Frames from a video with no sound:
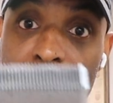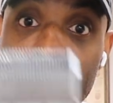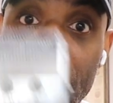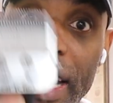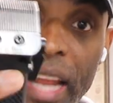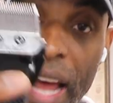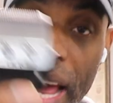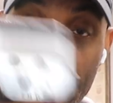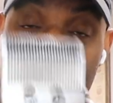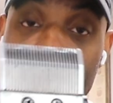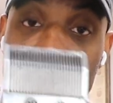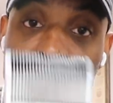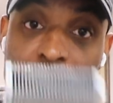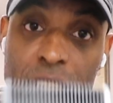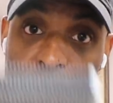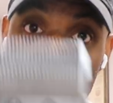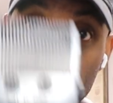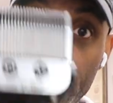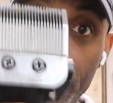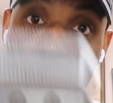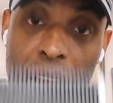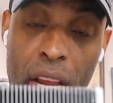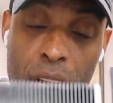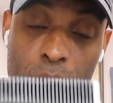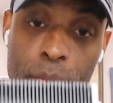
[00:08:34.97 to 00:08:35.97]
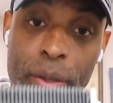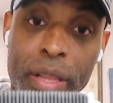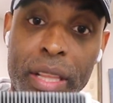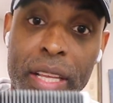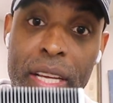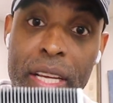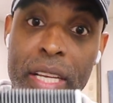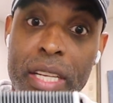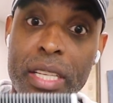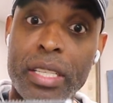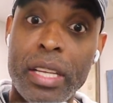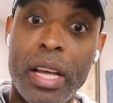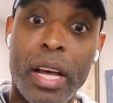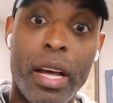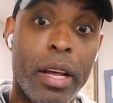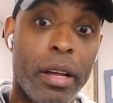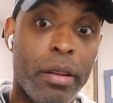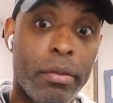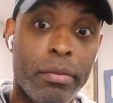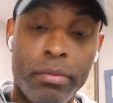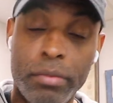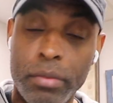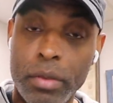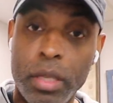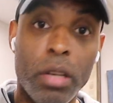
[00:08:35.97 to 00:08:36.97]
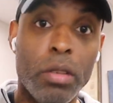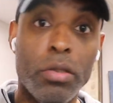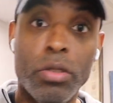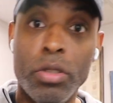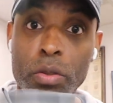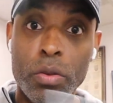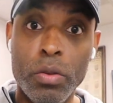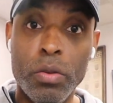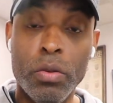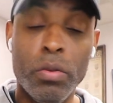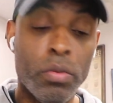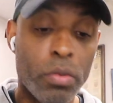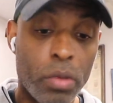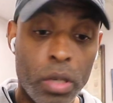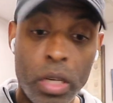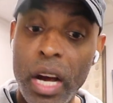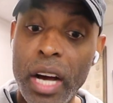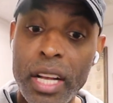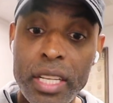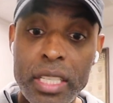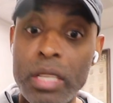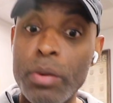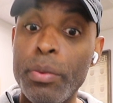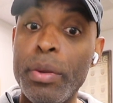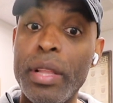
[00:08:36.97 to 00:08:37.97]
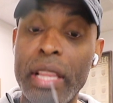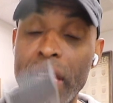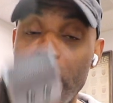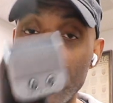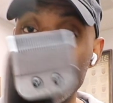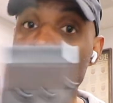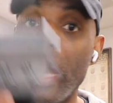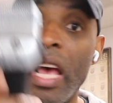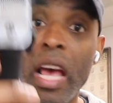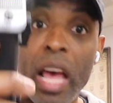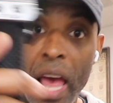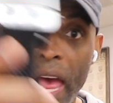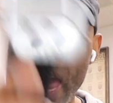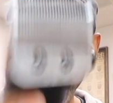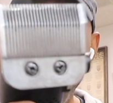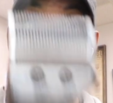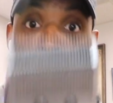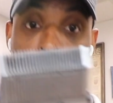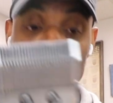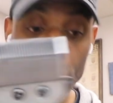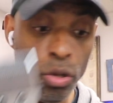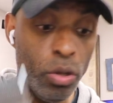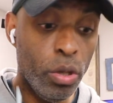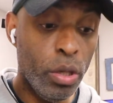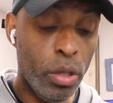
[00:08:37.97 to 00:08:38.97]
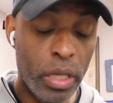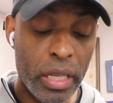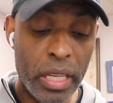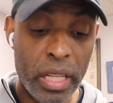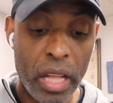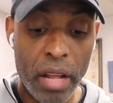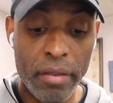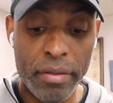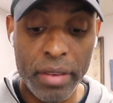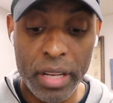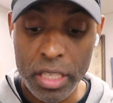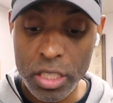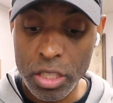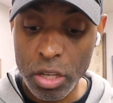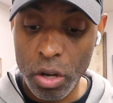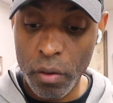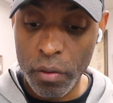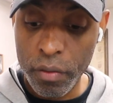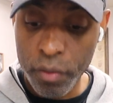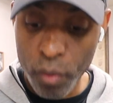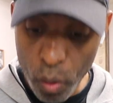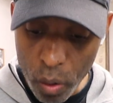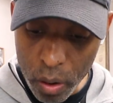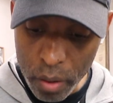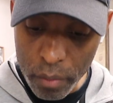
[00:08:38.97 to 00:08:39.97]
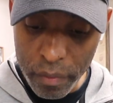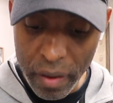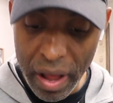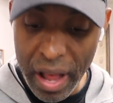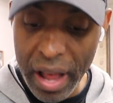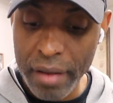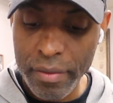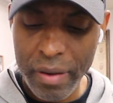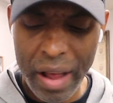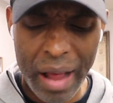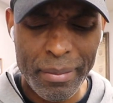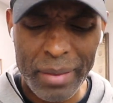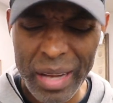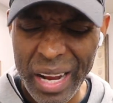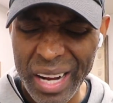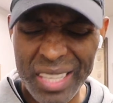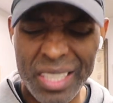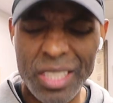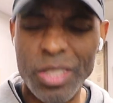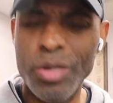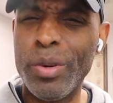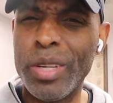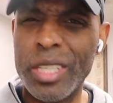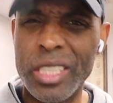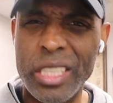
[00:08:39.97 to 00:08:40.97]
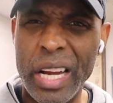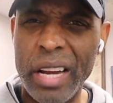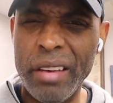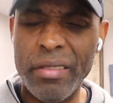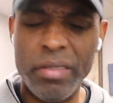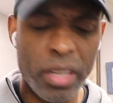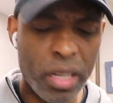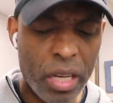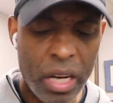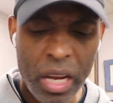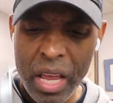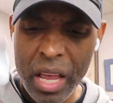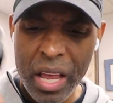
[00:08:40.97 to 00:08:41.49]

And I actually fade with this. I do cuts with this. Absolutely love it. So 4 and 5, I'm not gonna do a shaver.